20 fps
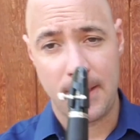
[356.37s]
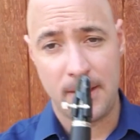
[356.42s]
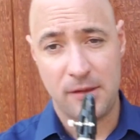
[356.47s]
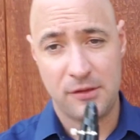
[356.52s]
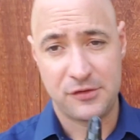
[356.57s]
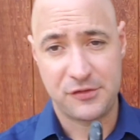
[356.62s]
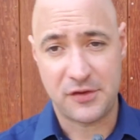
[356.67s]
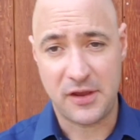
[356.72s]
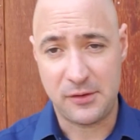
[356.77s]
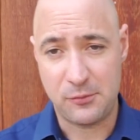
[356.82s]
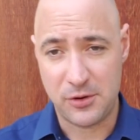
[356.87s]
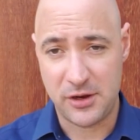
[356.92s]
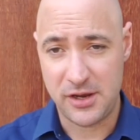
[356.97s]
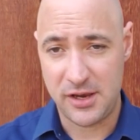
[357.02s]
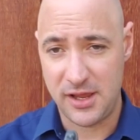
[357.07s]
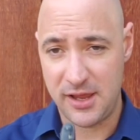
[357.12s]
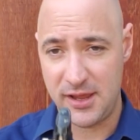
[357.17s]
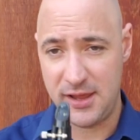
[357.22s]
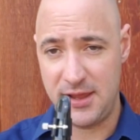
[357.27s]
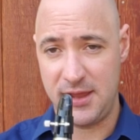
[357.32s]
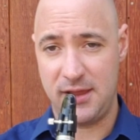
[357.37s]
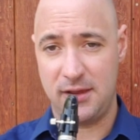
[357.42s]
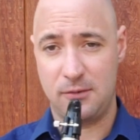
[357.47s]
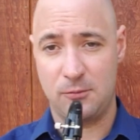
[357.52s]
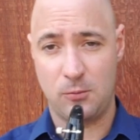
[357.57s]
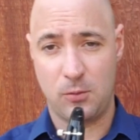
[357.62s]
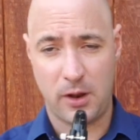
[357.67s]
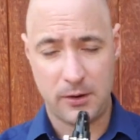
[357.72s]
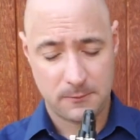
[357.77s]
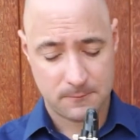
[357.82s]
Sight reading.
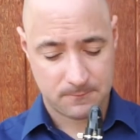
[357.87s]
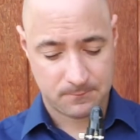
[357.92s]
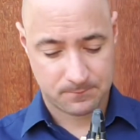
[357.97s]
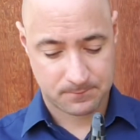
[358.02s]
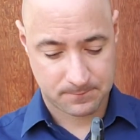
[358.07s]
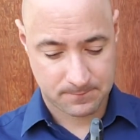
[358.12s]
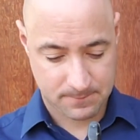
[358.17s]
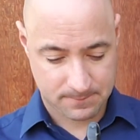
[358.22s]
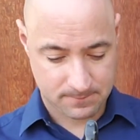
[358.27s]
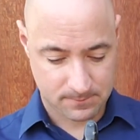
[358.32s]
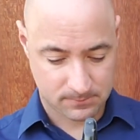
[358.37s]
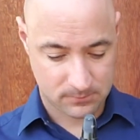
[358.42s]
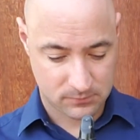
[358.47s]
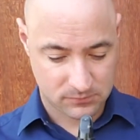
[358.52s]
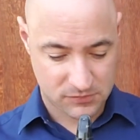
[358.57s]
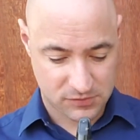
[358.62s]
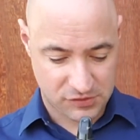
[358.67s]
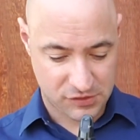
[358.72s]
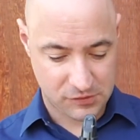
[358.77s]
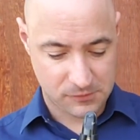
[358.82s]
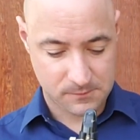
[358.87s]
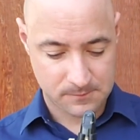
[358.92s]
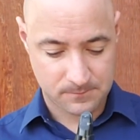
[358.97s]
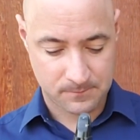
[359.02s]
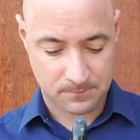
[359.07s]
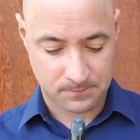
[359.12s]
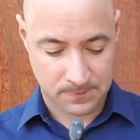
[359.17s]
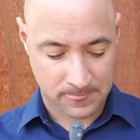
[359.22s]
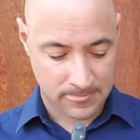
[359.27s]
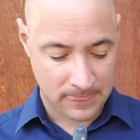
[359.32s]
1, 2,
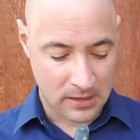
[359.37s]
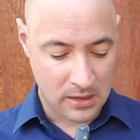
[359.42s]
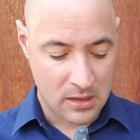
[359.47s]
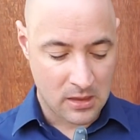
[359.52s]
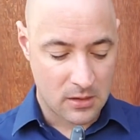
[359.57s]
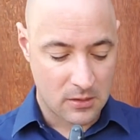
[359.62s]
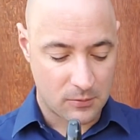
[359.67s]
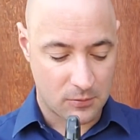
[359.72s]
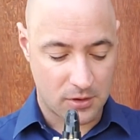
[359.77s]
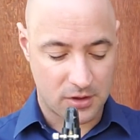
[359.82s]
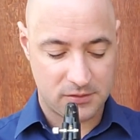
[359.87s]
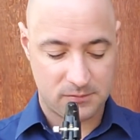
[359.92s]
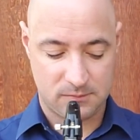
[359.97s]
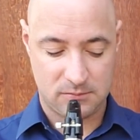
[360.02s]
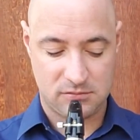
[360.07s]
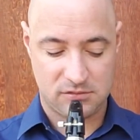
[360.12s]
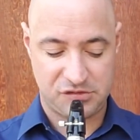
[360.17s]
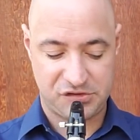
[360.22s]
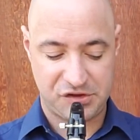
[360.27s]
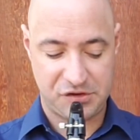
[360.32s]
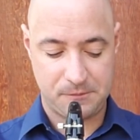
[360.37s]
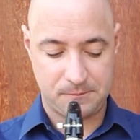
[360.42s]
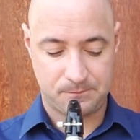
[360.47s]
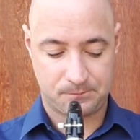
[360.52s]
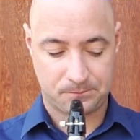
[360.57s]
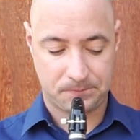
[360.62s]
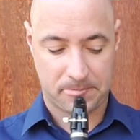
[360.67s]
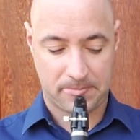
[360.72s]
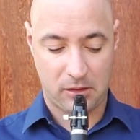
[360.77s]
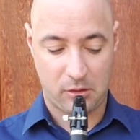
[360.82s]
1, 2,
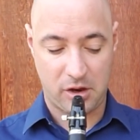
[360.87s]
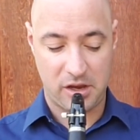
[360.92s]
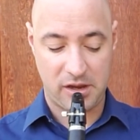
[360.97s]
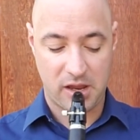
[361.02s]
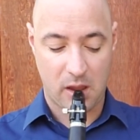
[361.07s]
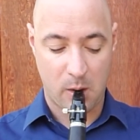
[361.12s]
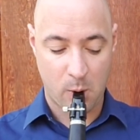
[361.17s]
ready.